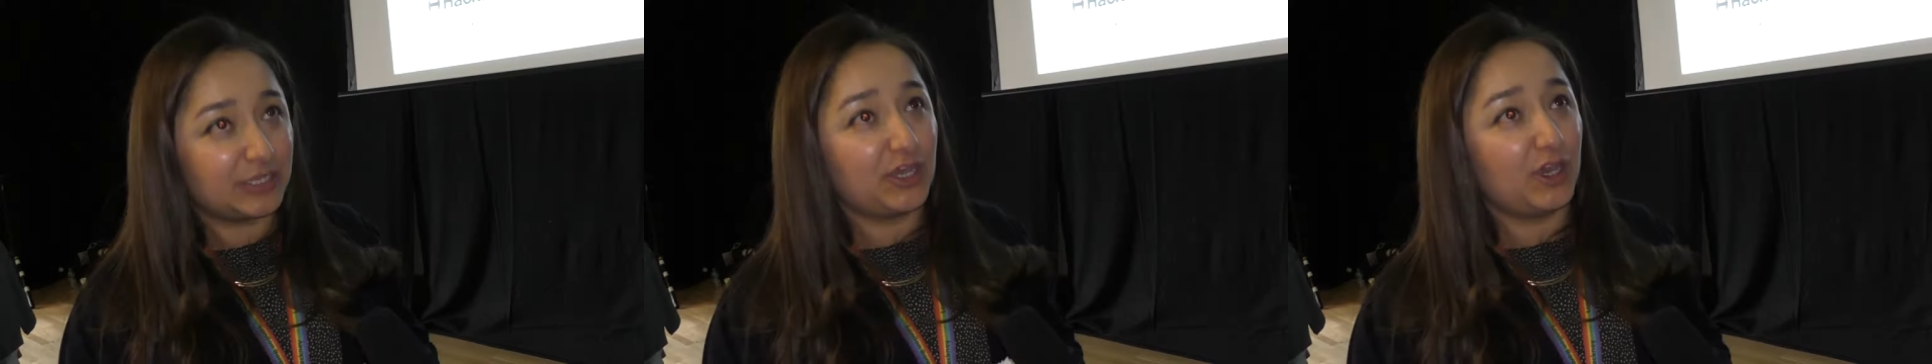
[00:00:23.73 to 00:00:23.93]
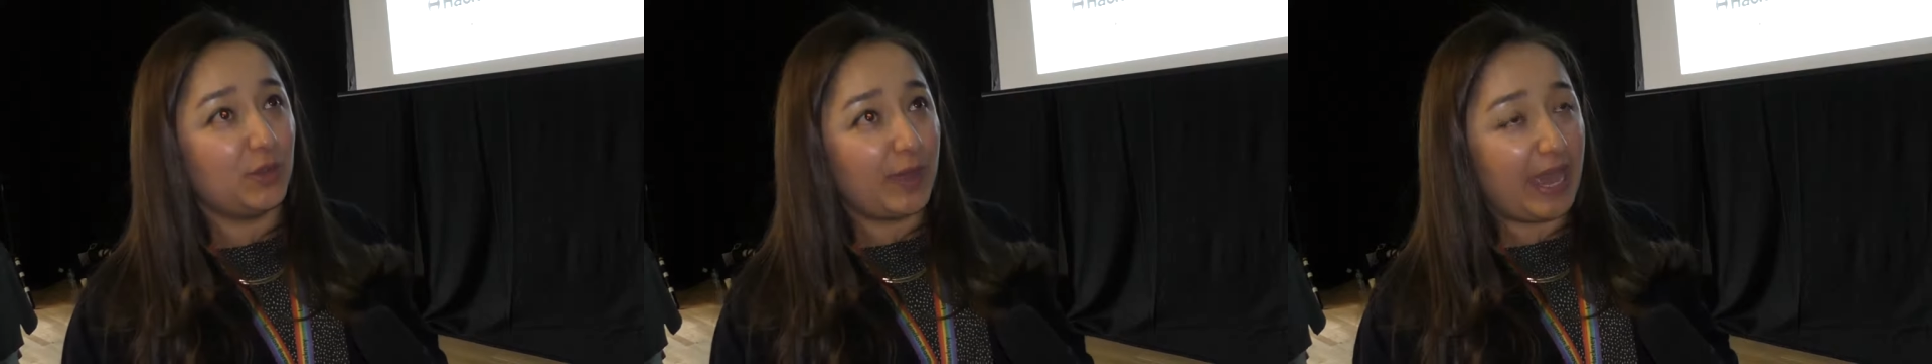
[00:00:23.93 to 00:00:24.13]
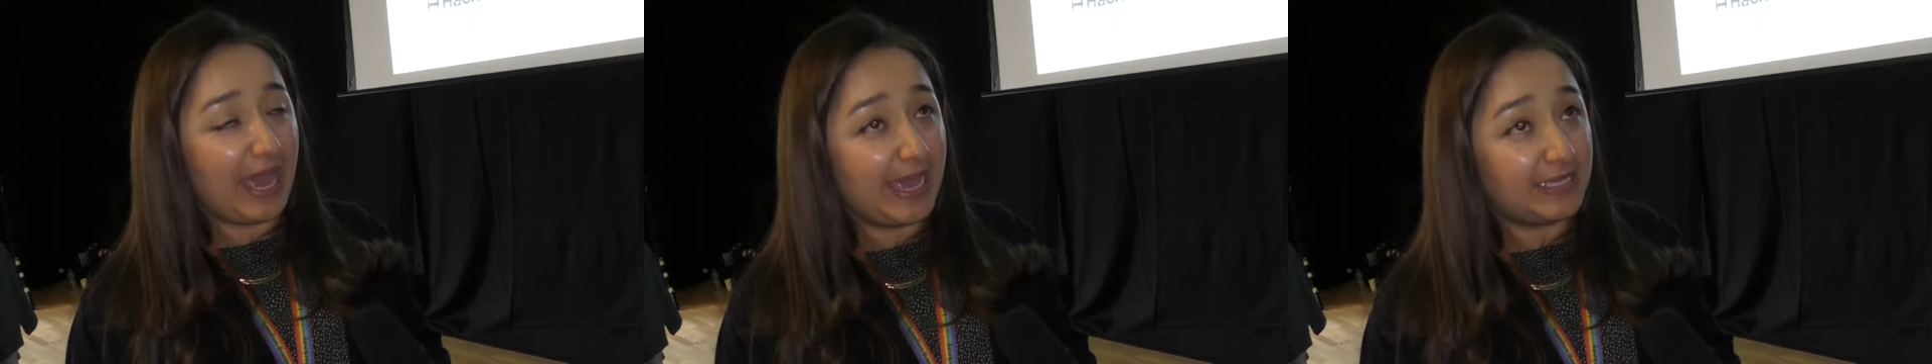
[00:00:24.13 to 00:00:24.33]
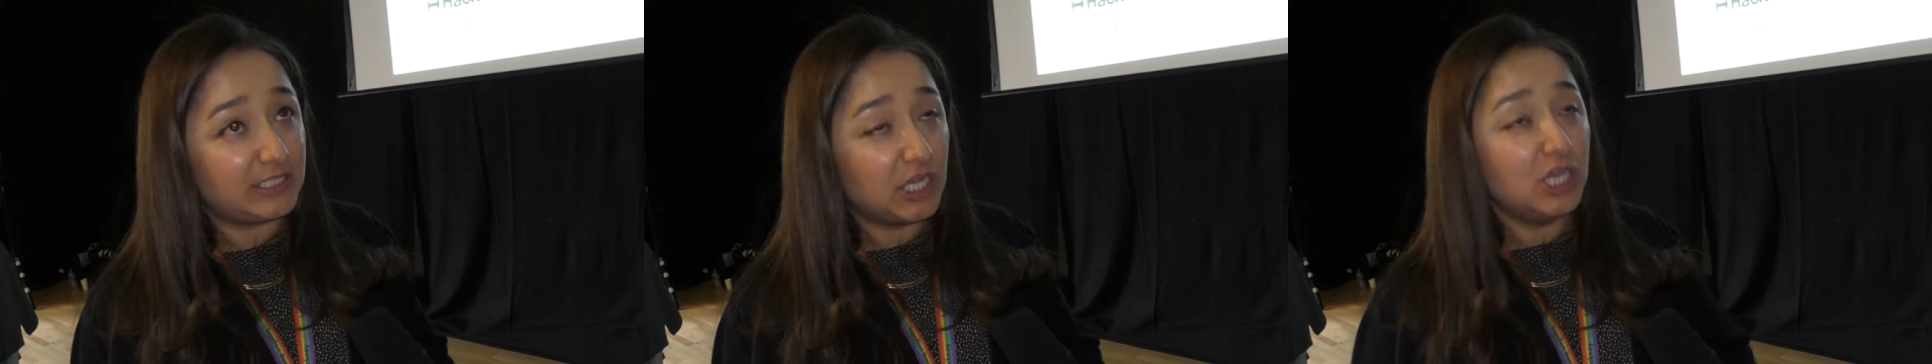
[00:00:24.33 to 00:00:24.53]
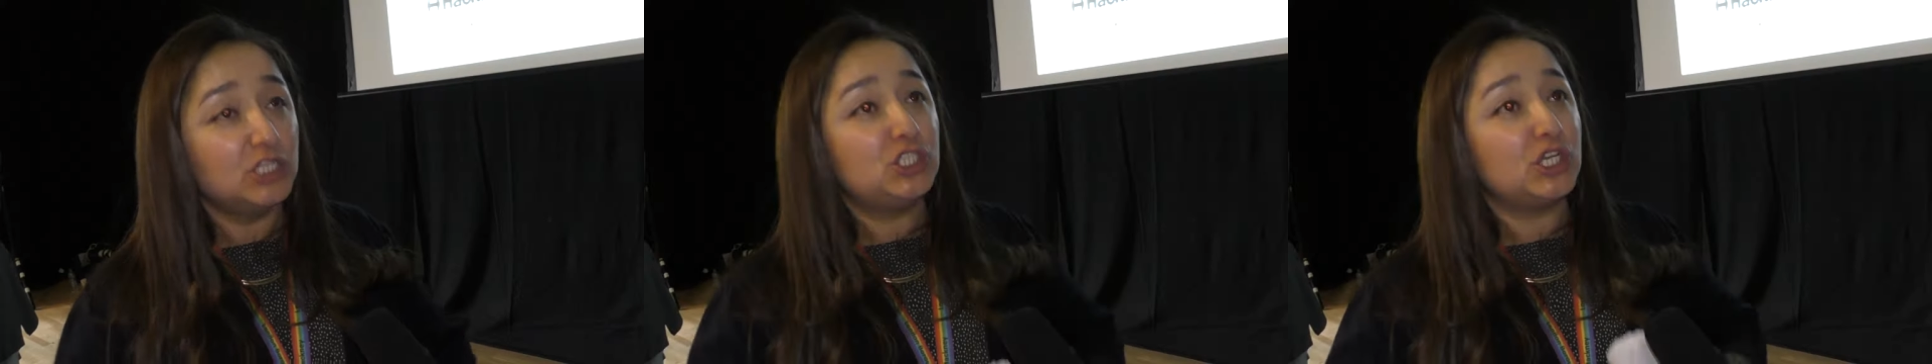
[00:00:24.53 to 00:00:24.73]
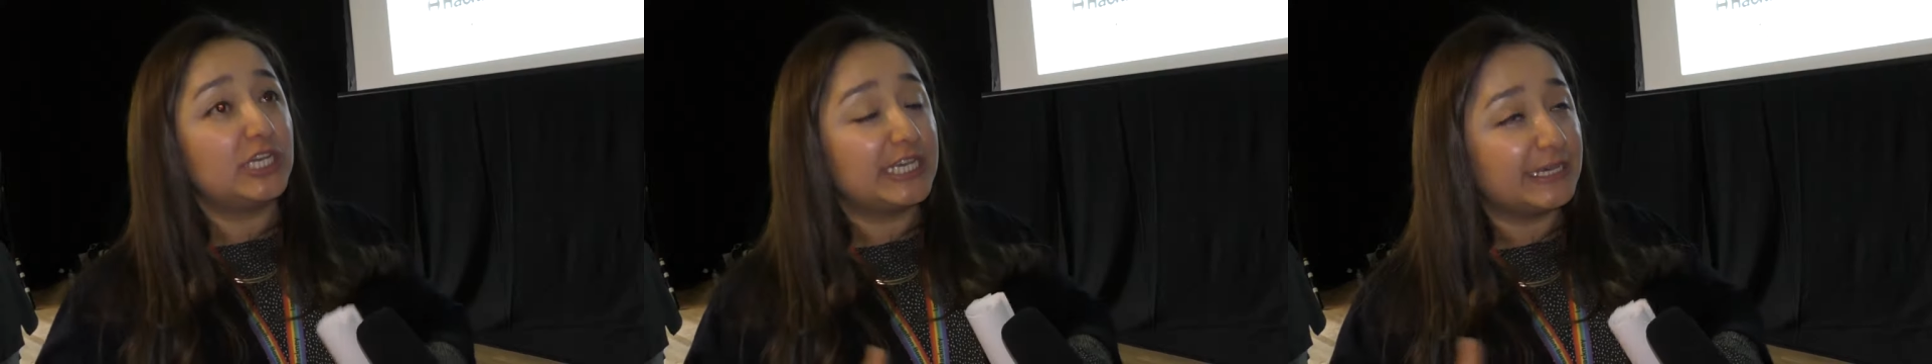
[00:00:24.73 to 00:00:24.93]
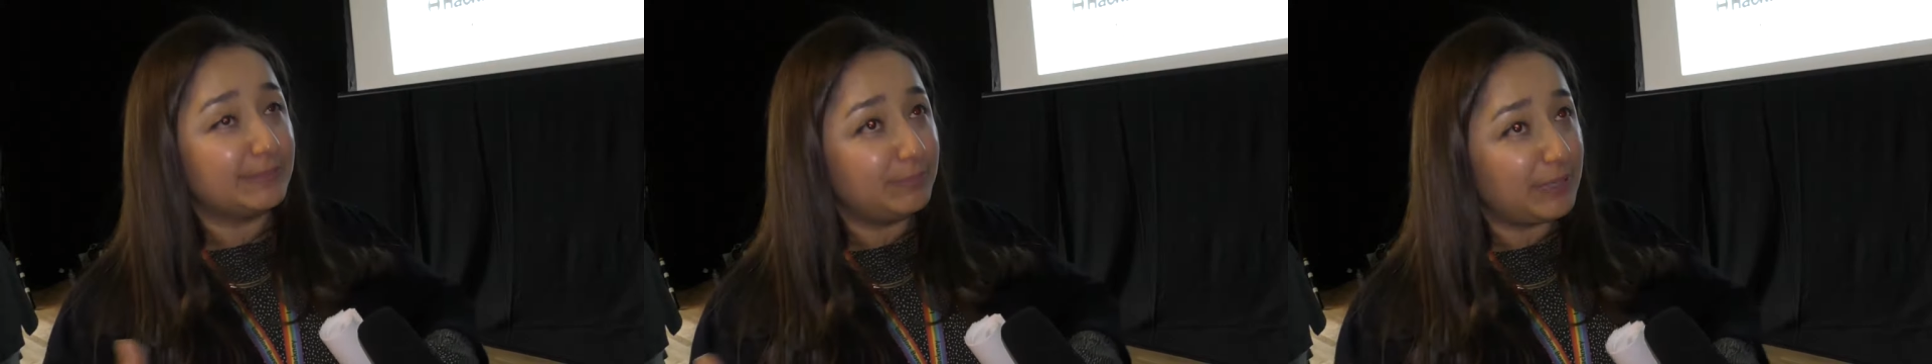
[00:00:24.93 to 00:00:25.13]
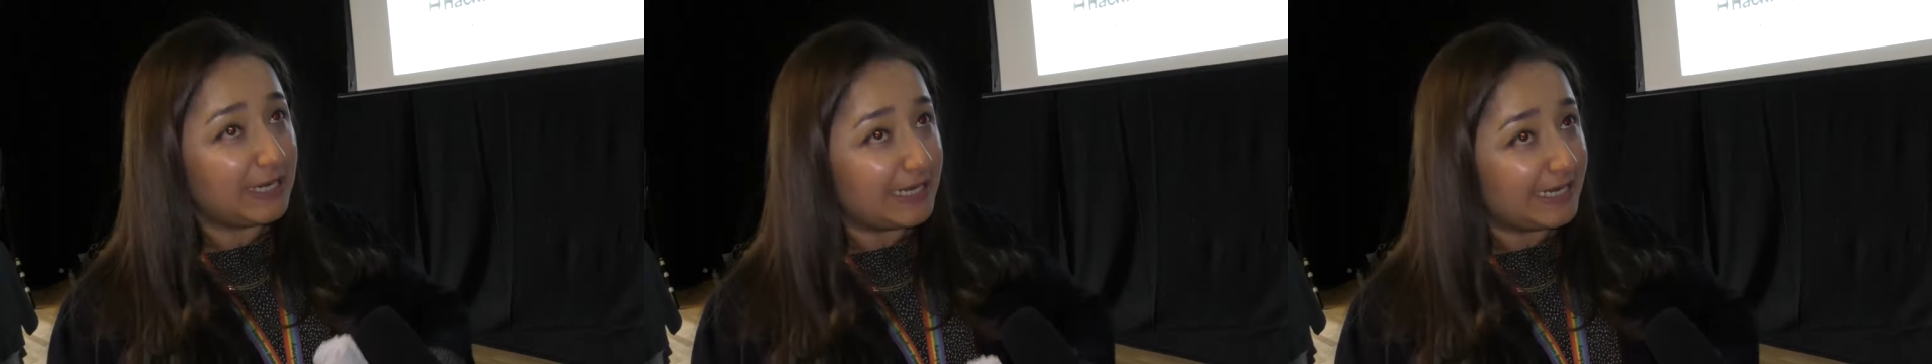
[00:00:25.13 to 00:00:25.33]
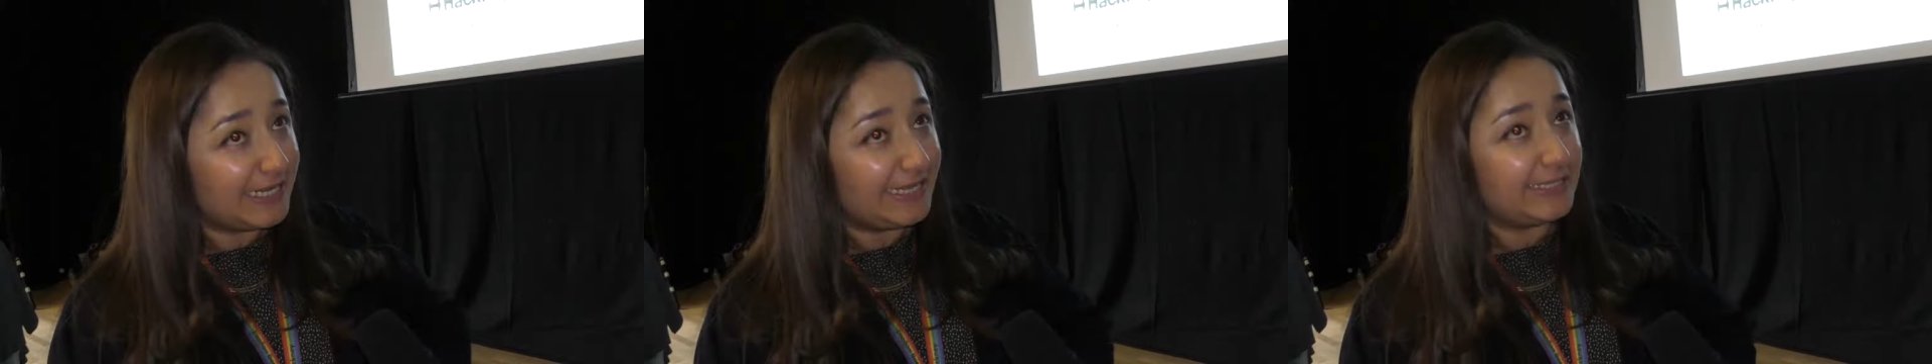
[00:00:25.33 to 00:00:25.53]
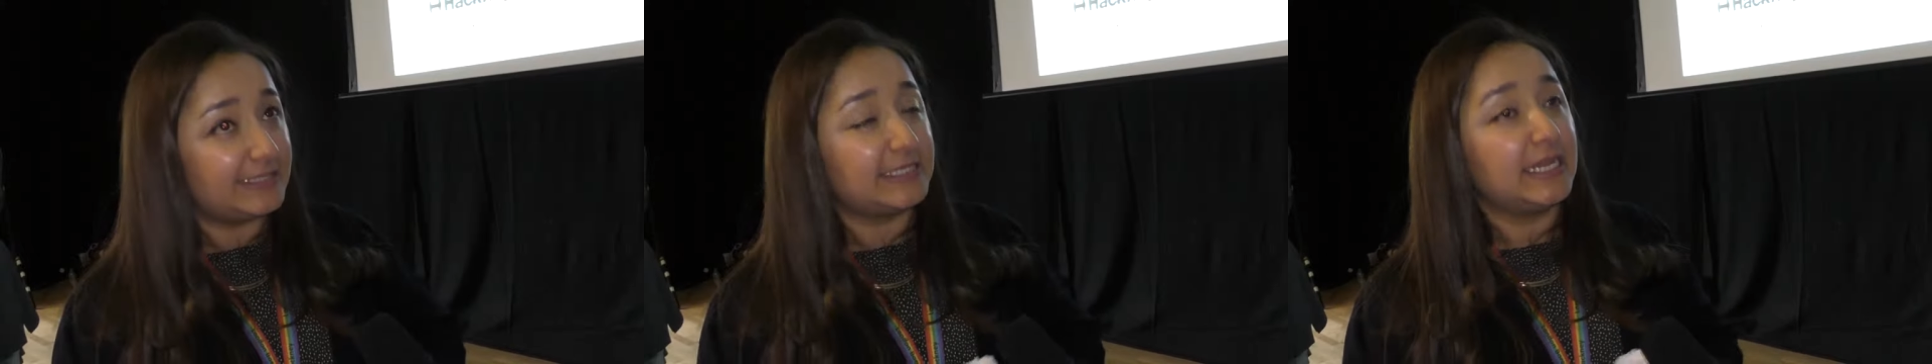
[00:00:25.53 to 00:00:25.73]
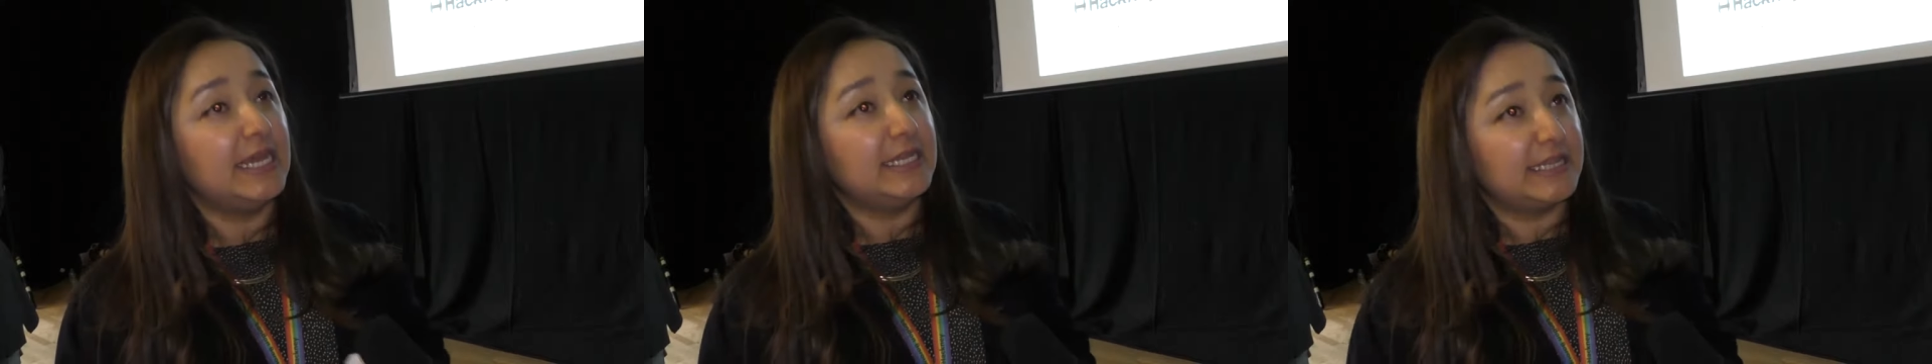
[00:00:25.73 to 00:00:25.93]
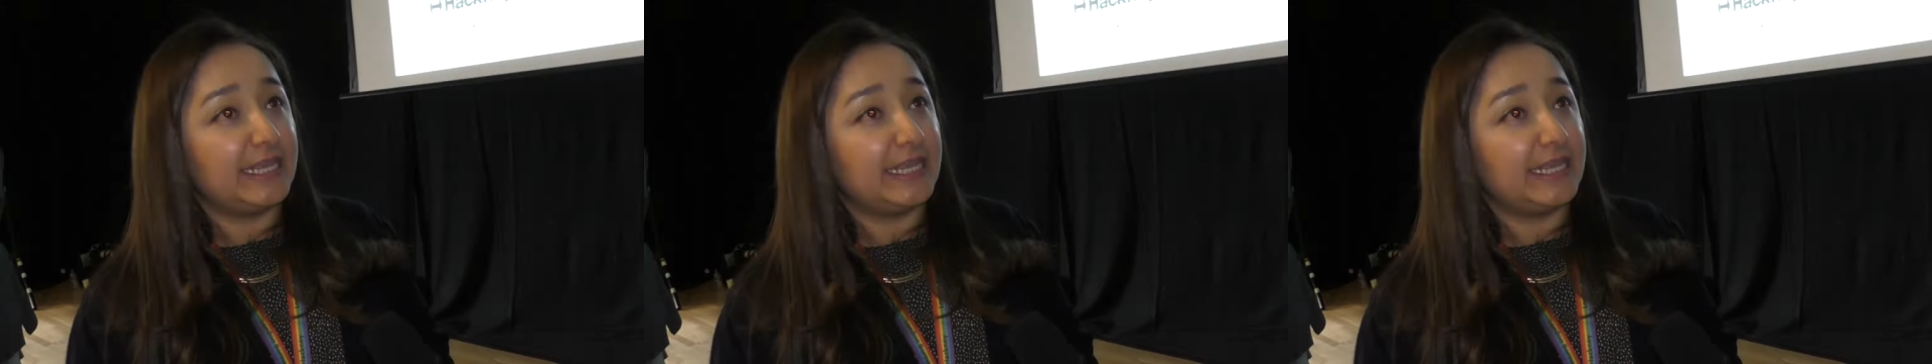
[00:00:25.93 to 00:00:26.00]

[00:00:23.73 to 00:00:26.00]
to go ahead to complete